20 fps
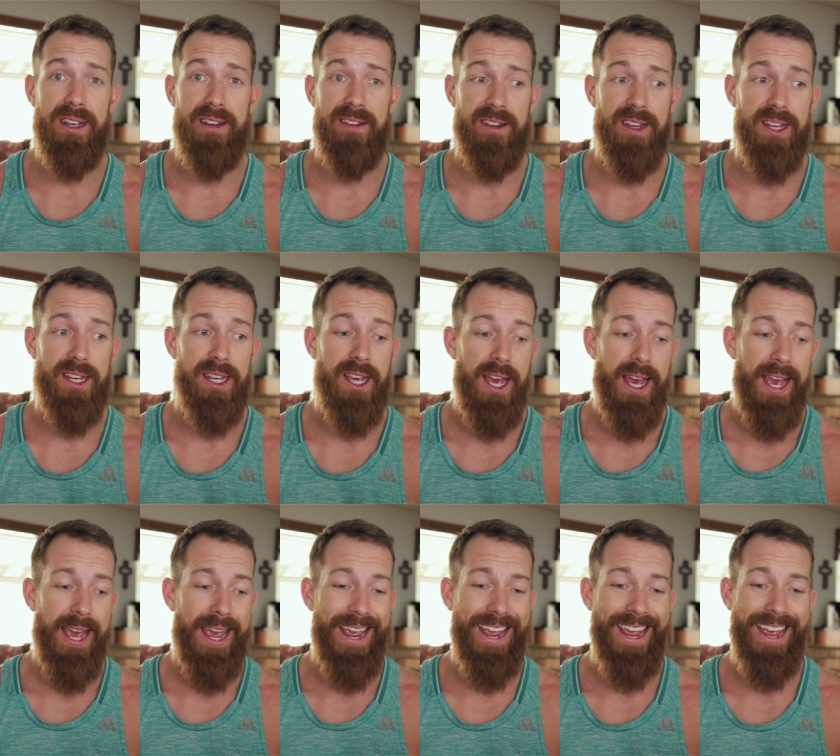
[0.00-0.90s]
easy
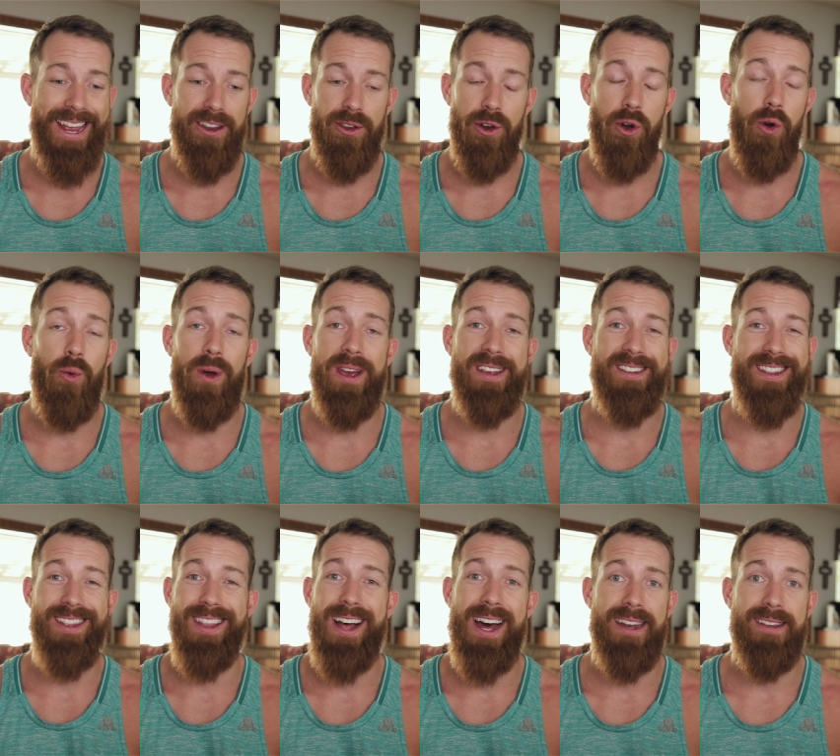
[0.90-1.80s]
and you don't
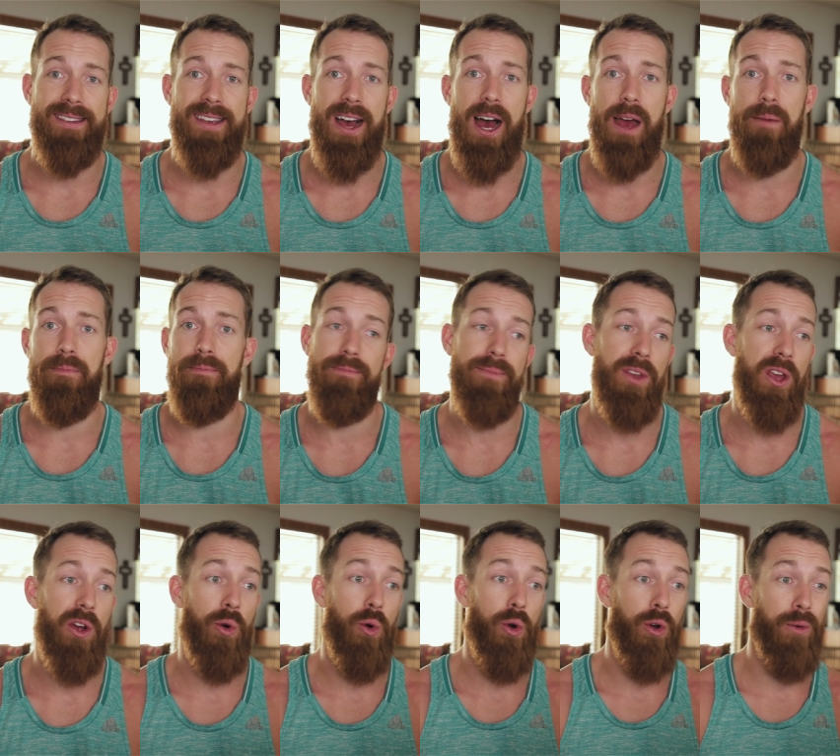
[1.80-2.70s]
waste a lot of time
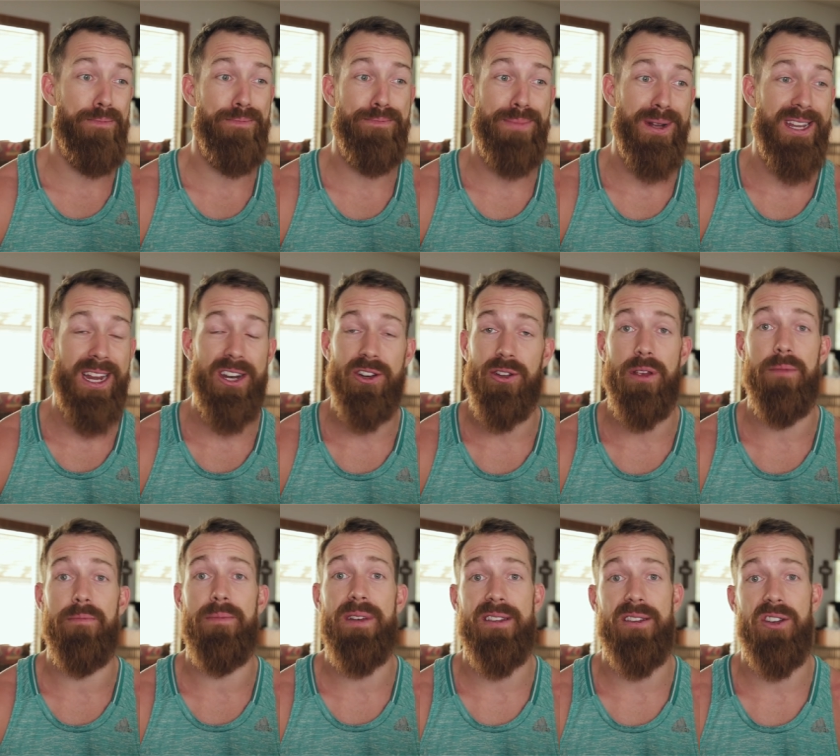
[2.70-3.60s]
or
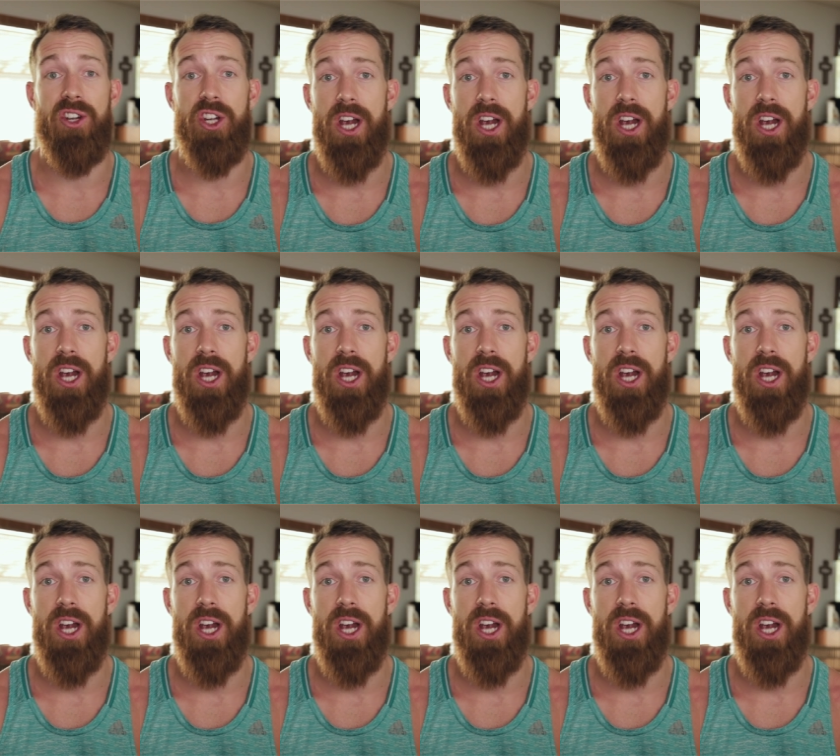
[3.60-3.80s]
potentially miss a